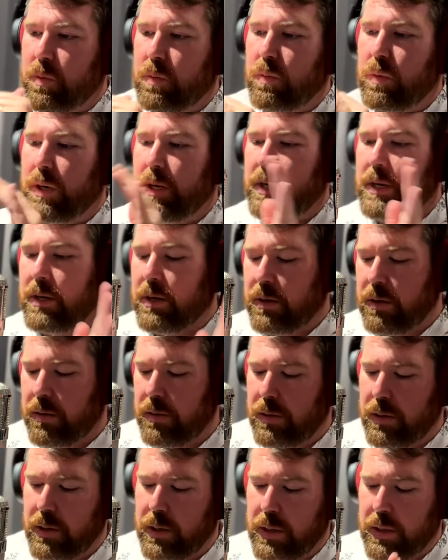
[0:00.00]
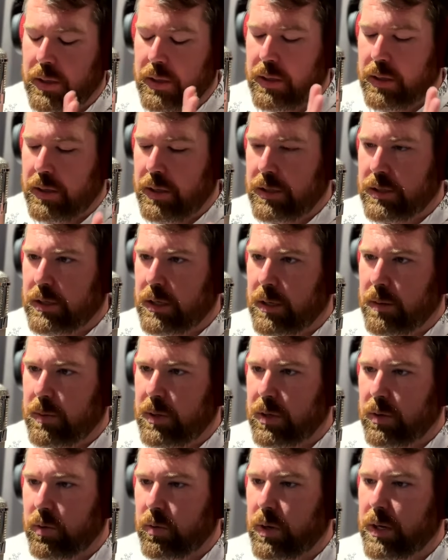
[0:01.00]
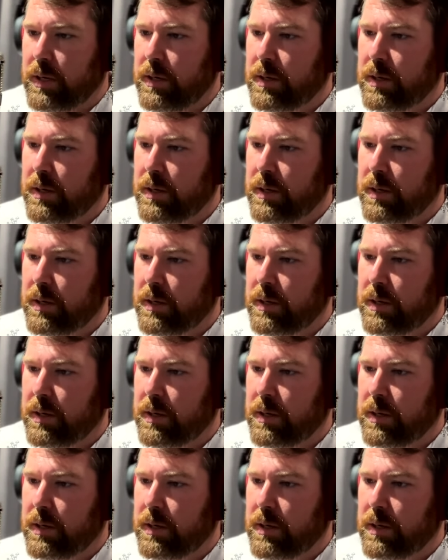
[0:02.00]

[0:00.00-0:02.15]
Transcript: right here is going to be your great.